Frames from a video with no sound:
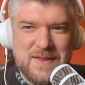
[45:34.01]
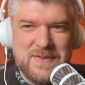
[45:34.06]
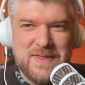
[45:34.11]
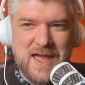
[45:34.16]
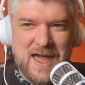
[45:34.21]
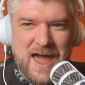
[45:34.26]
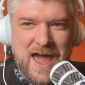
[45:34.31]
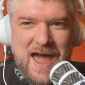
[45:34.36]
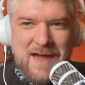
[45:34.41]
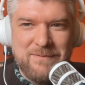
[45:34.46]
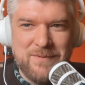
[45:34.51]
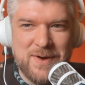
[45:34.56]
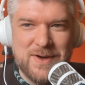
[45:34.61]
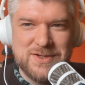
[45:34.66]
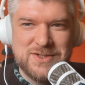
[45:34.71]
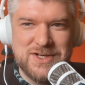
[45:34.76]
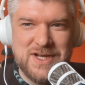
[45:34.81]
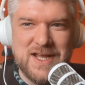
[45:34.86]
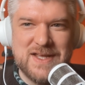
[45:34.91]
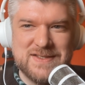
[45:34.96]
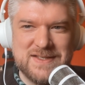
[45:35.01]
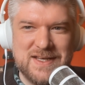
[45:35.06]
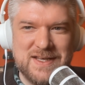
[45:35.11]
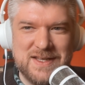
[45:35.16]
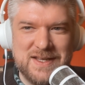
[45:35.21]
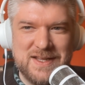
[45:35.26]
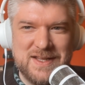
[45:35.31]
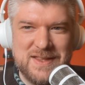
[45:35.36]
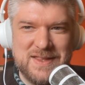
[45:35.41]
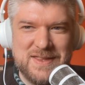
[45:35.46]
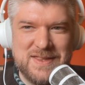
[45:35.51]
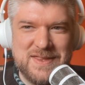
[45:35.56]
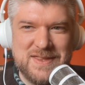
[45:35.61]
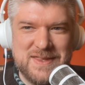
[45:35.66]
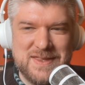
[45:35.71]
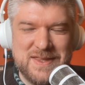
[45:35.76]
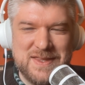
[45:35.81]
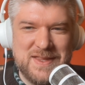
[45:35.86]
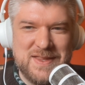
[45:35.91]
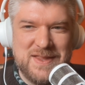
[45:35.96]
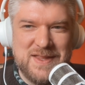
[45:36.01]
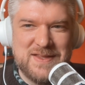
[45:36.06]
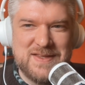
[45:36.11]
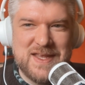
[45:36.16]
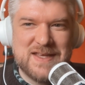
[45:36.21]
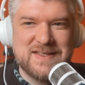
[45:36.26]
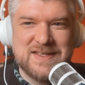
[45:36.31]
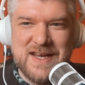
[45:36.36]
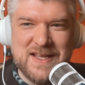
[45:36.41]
the average doesn't